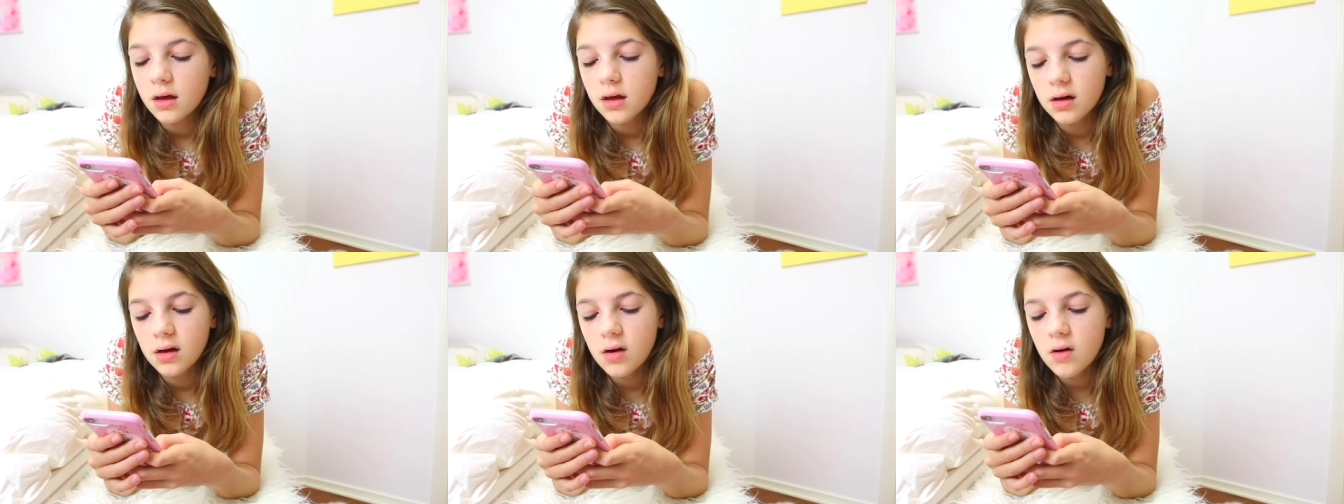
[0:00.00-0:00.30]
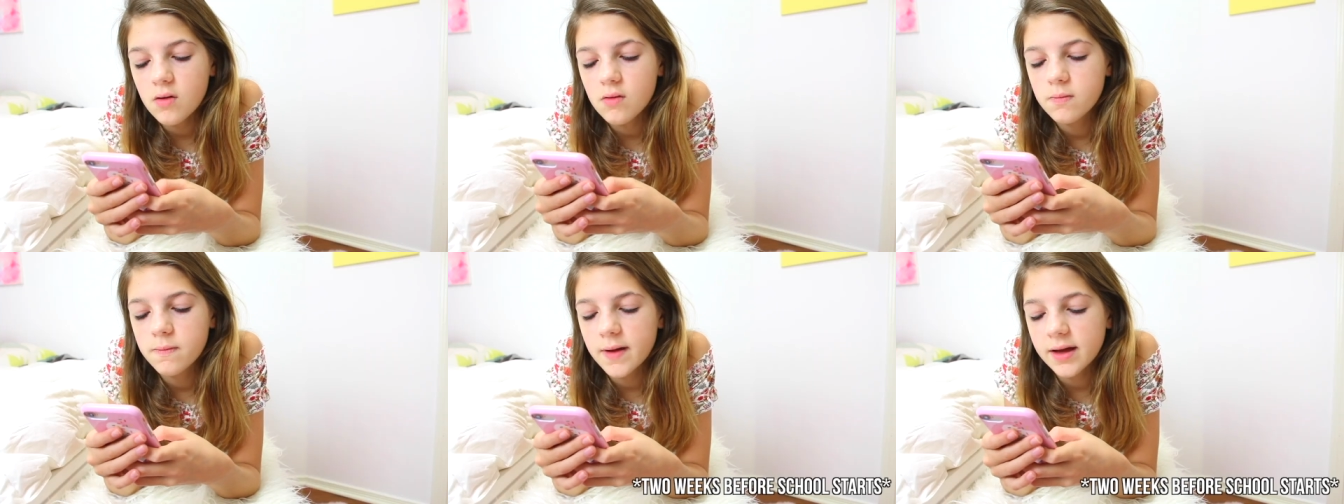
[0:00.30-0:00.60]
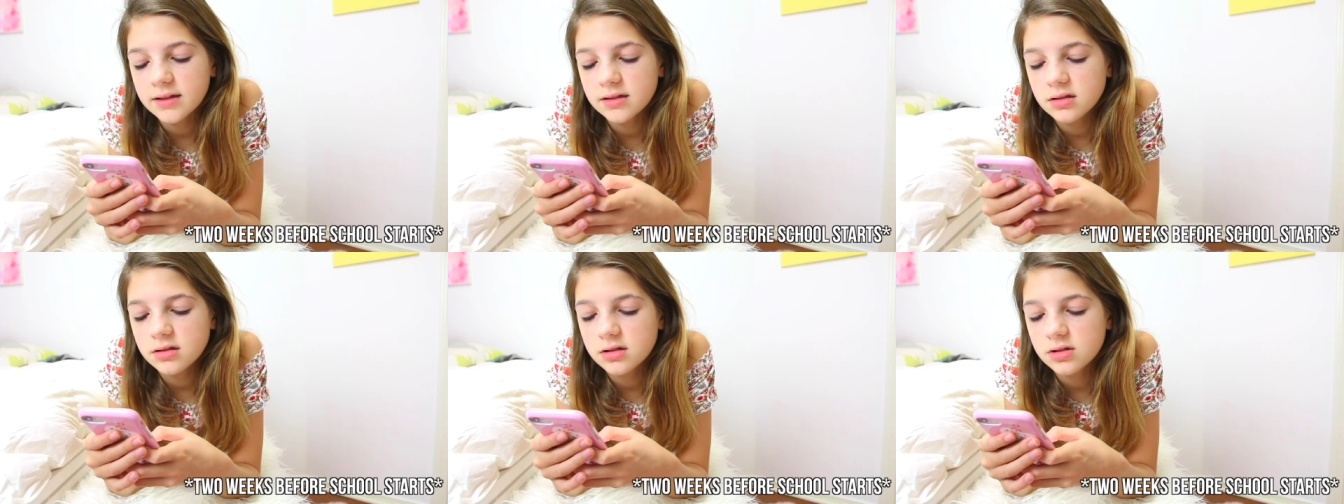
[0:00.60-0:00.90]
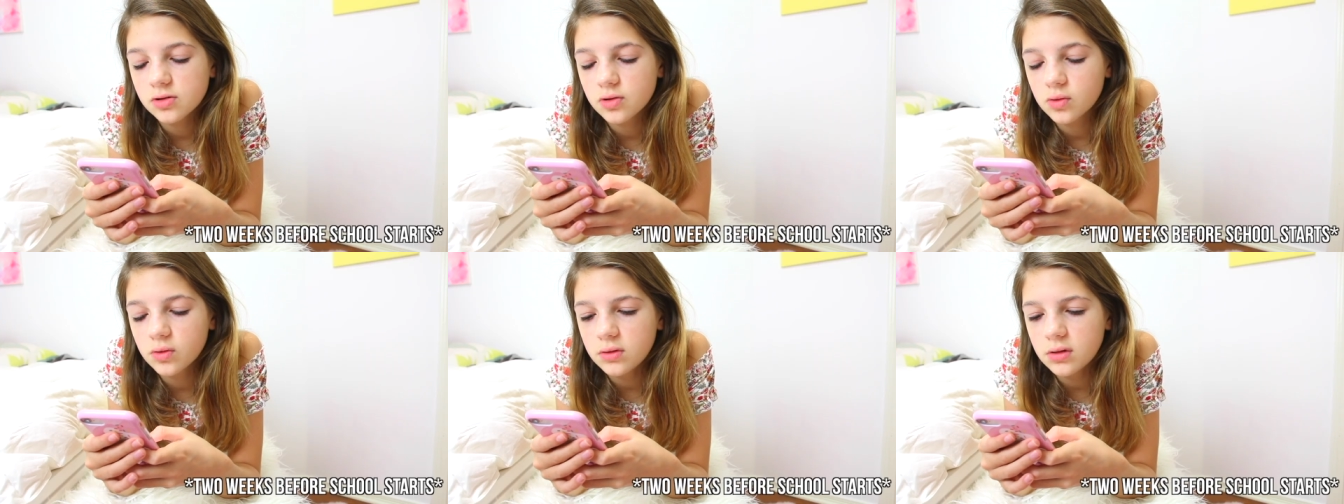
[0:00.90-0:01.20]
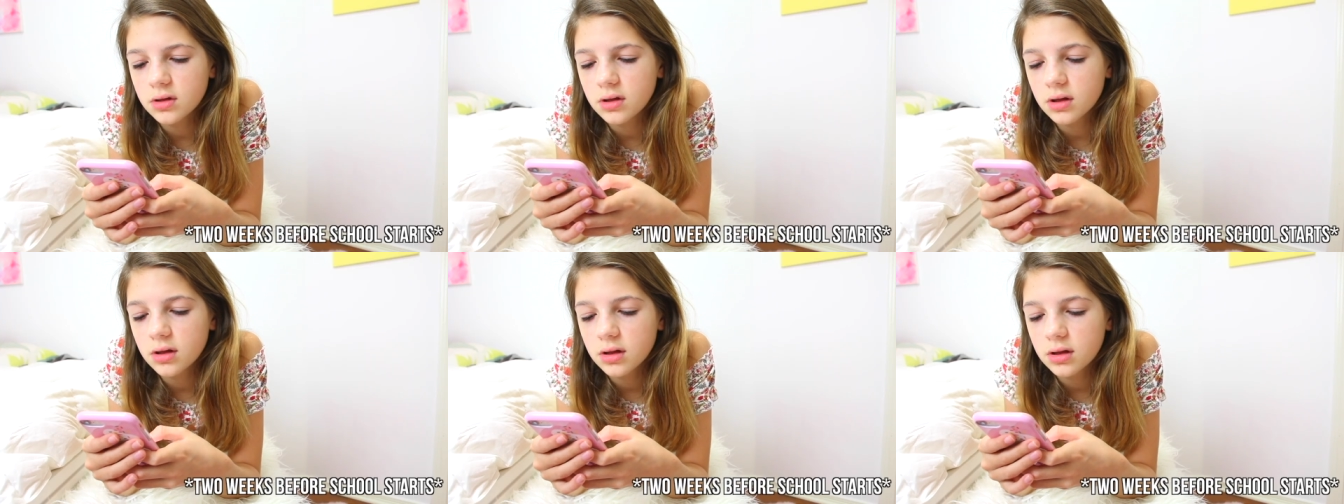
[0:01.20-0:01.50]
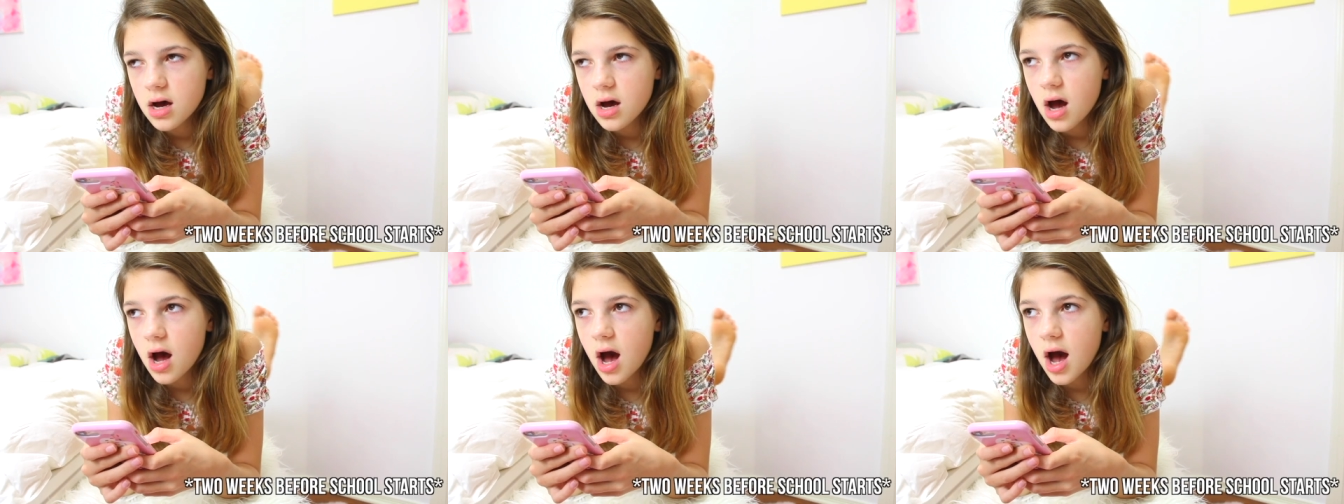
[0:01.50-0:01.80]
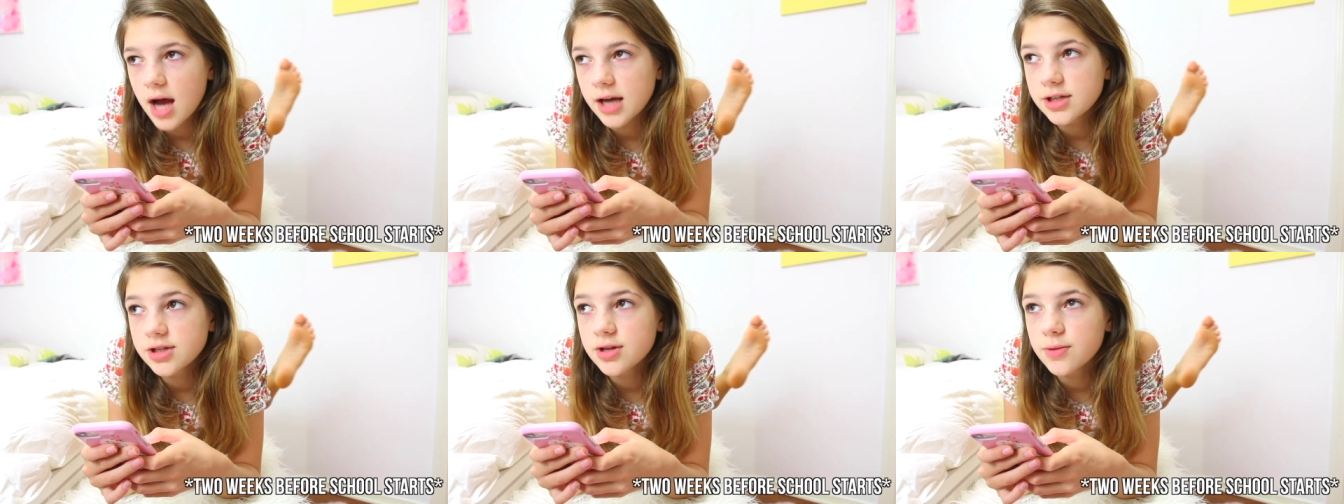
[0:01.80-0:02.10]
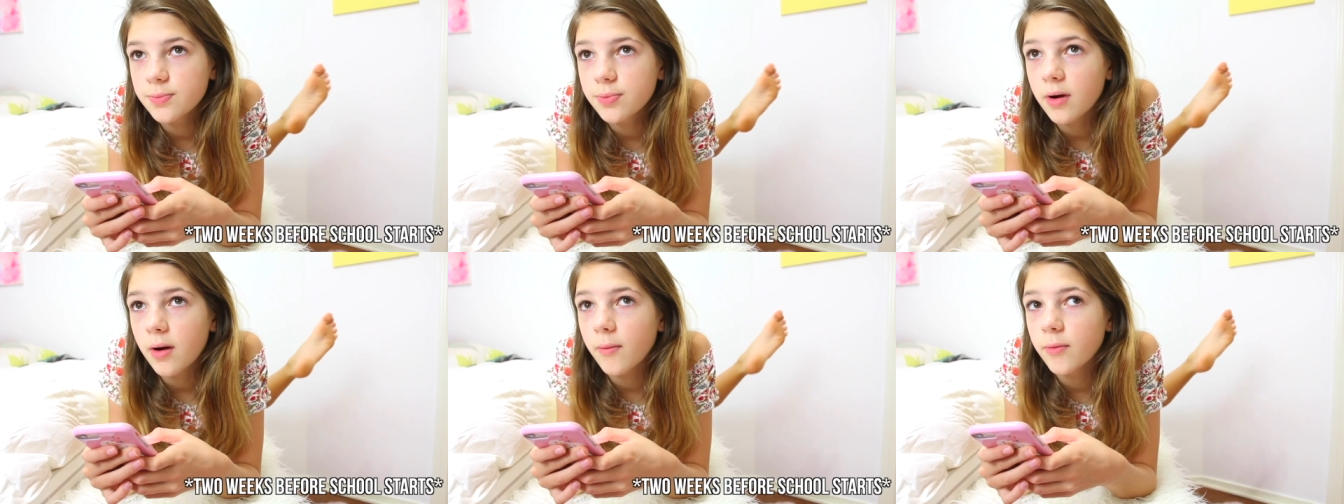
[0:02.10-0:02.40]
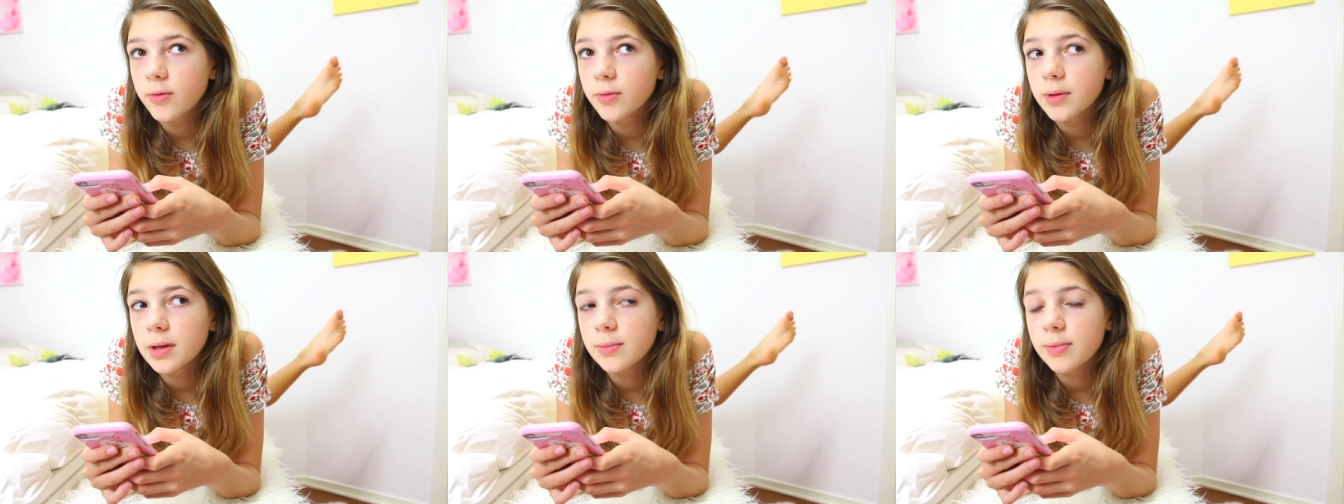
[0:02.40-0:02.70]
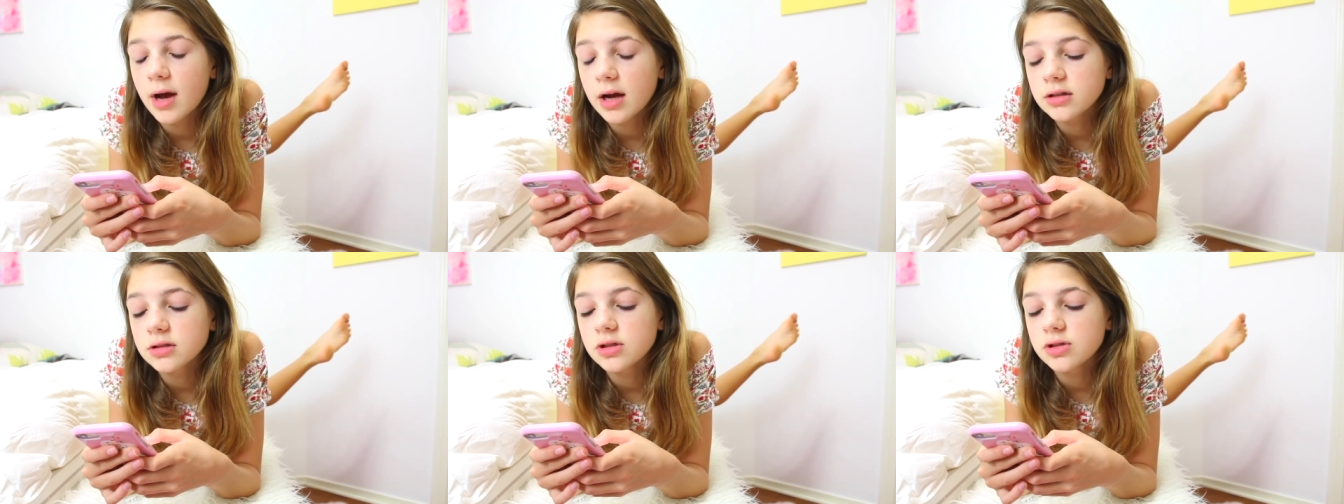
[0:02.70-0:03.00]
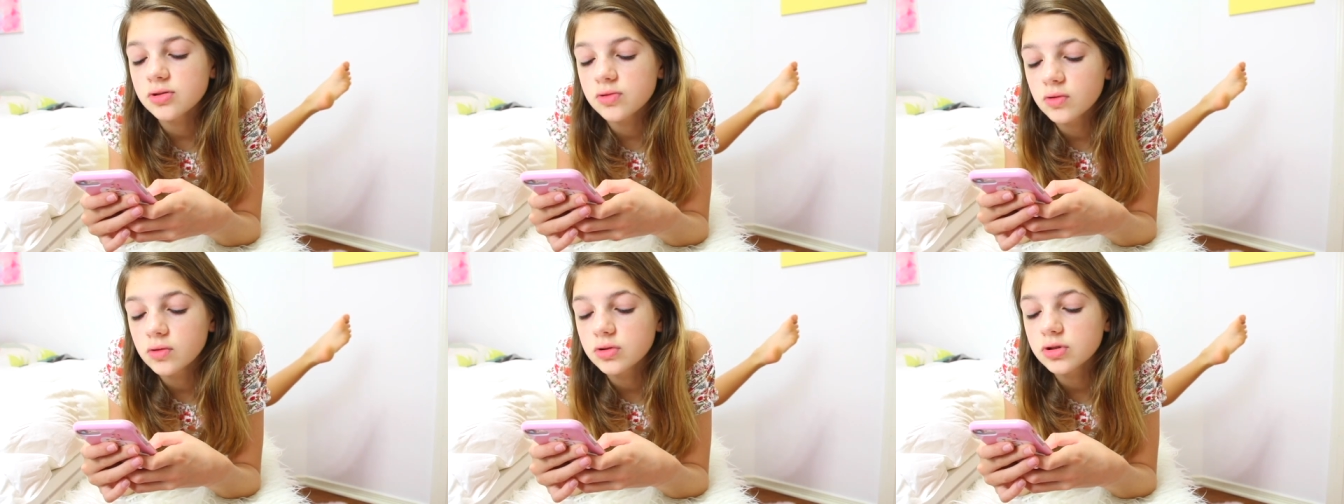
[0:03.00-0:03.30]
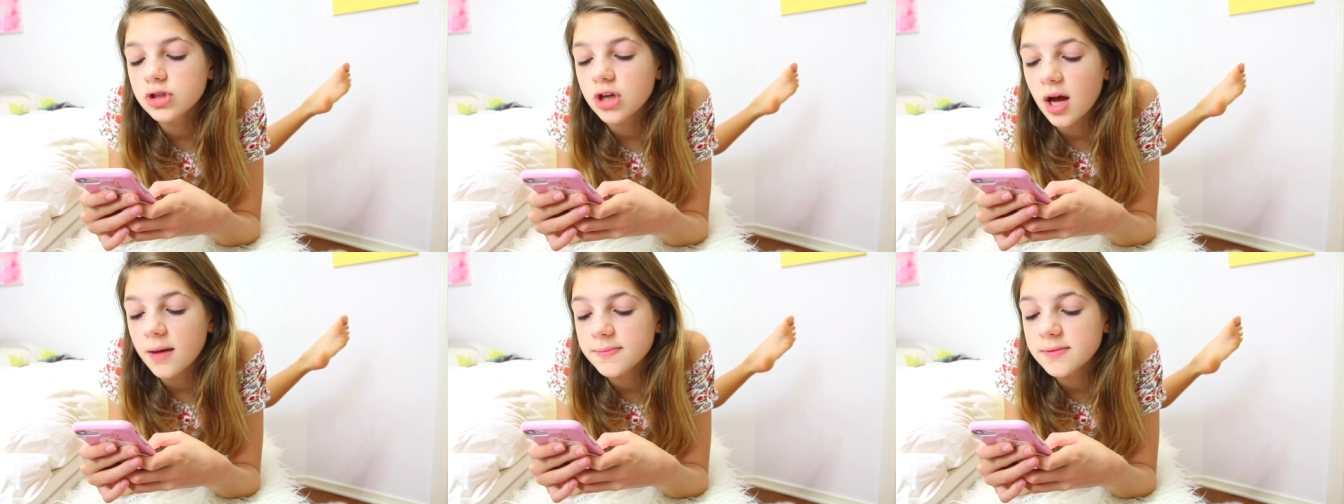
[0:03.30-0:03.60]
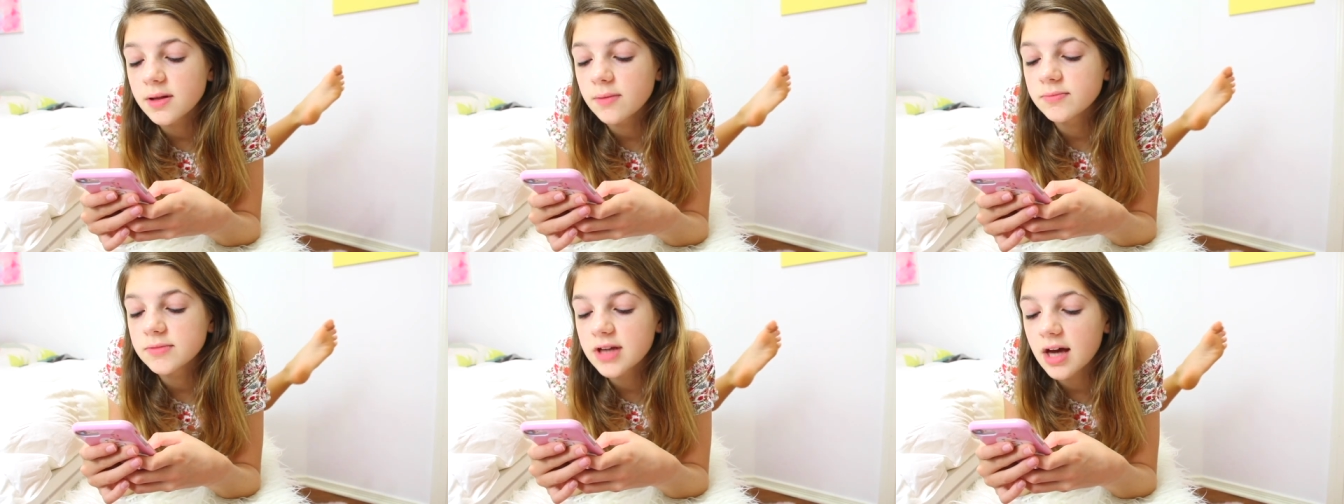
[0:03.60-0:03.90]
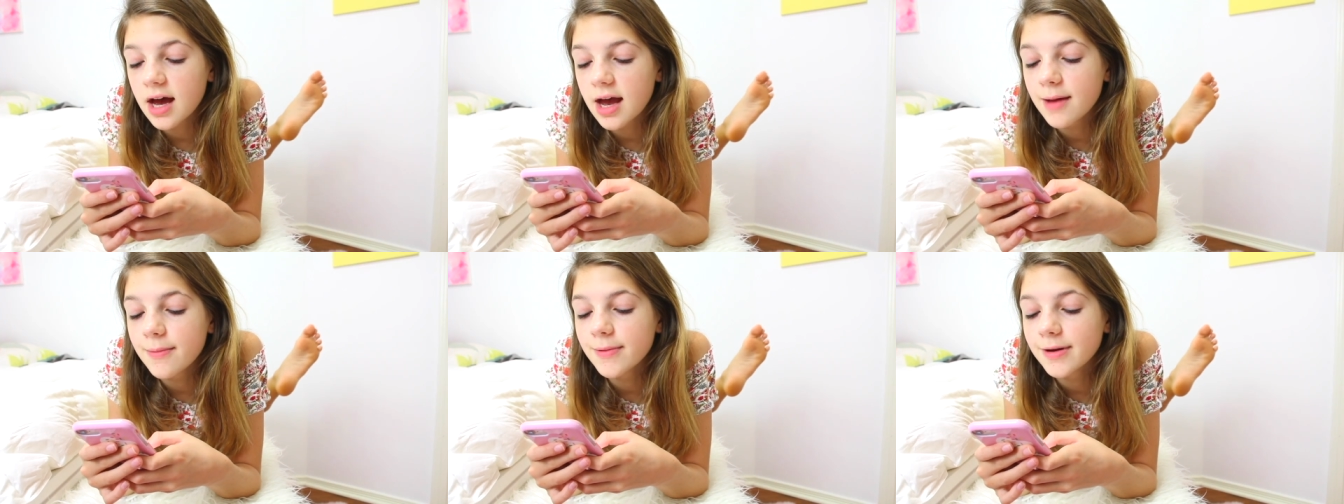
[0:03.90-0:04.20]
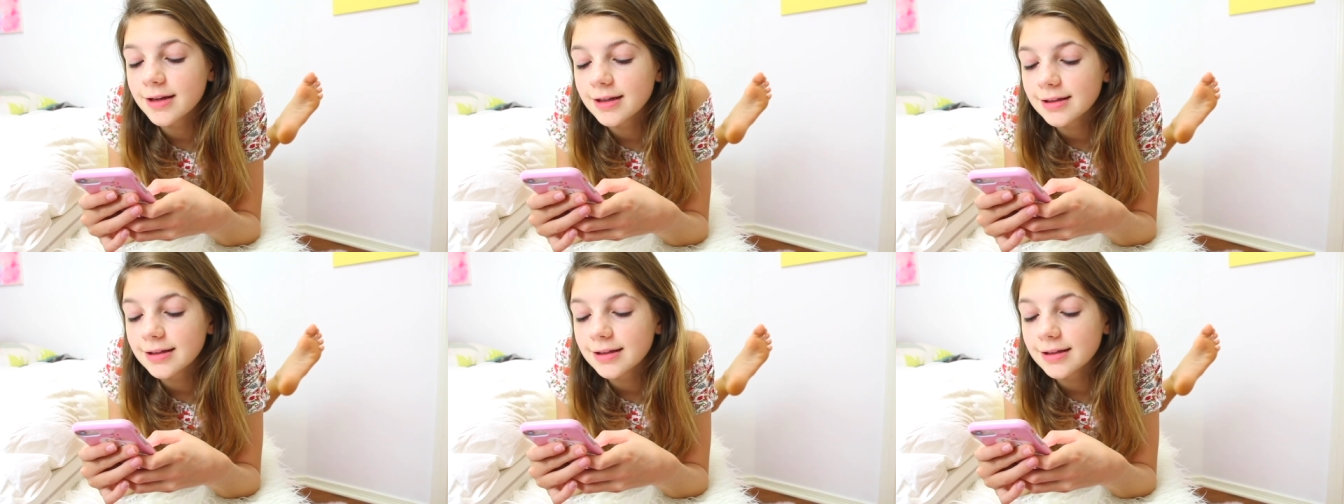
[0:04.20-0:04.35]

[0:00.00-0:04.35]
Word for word: Oh, back to school. I should probably back to school shop sometime.